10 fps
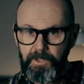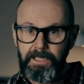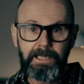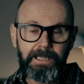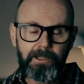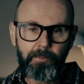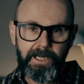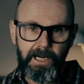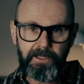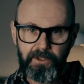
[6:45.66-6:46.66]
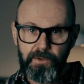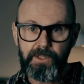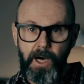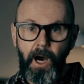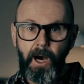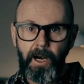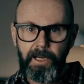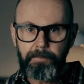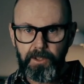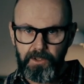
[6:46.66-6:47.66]
Clearly we can't use
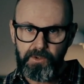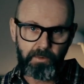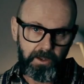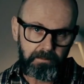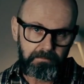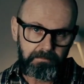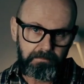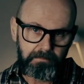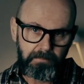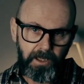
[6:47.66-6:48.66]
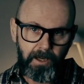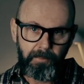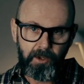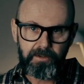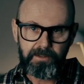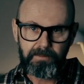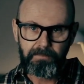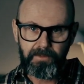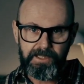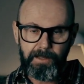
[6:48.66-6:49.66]
I because, well, I'm not
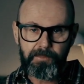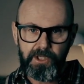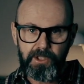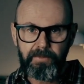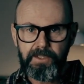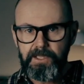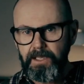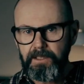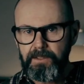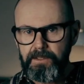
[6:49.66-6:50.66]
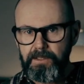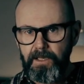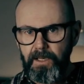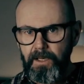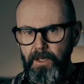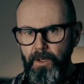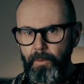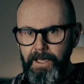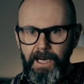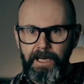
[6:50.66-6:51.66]
the subject of this sentence.
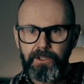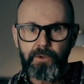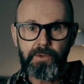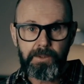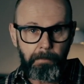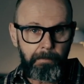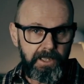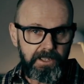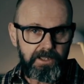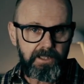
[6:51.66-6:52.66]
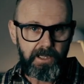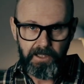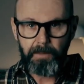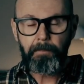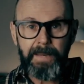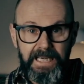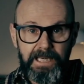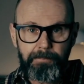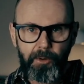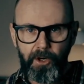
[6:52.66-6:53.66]
We can't use mich, the
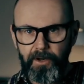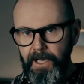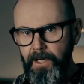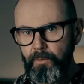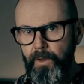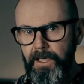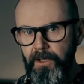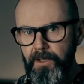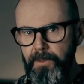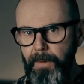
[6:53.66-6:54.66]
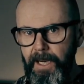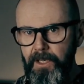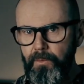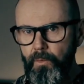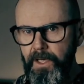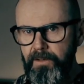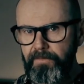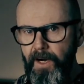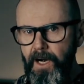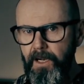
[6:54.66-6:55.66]
me pronoun we learned back in week
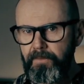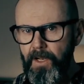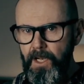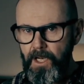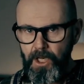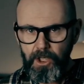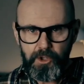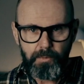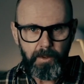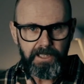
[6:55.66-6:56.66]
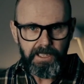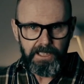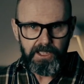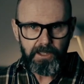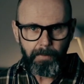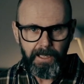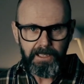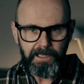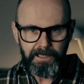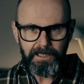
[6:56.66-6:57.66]
5, because we need to
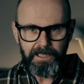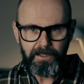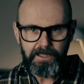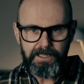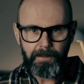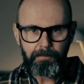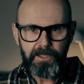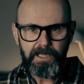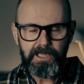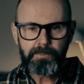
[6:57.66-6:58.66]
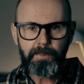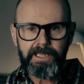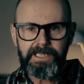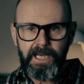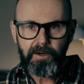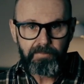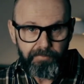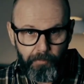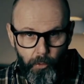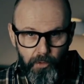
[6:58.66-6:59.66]
make it clear that something is being done
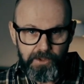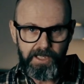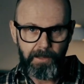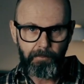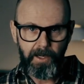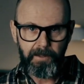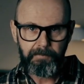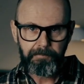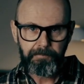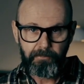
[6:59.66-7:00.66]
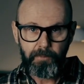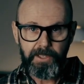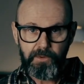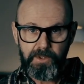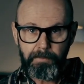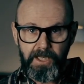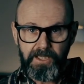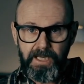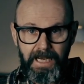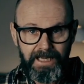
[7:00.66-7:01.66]
for someone. And if we used mich,